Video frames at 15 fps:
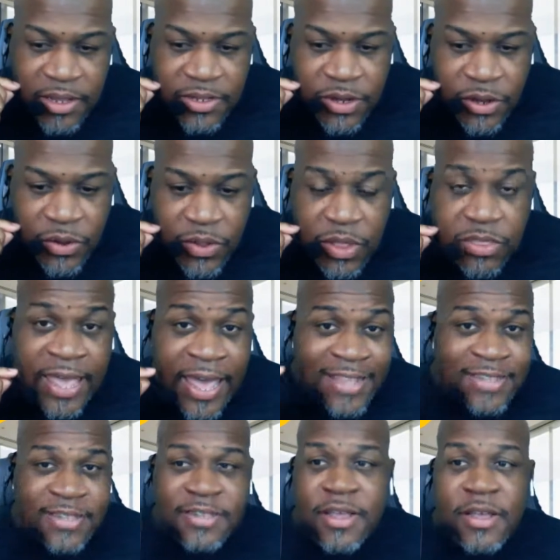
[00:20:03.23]
So
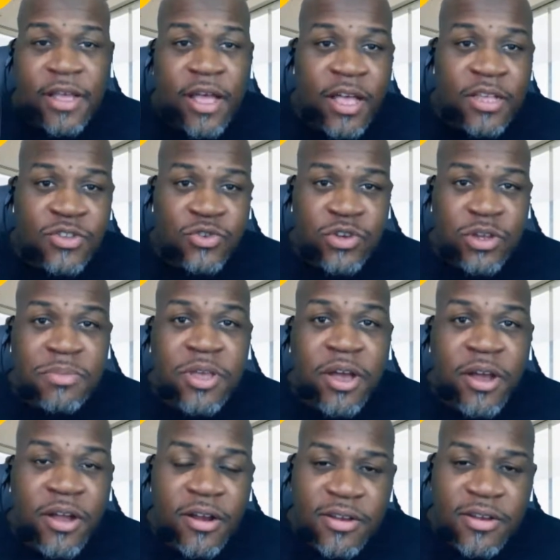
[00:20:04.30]
that's
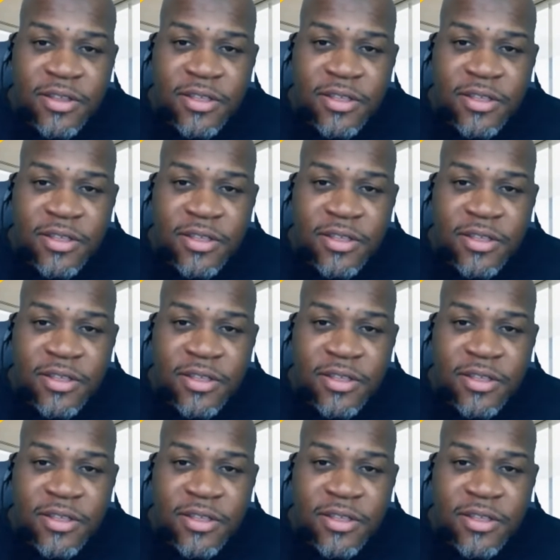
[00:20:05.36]
StreamYard.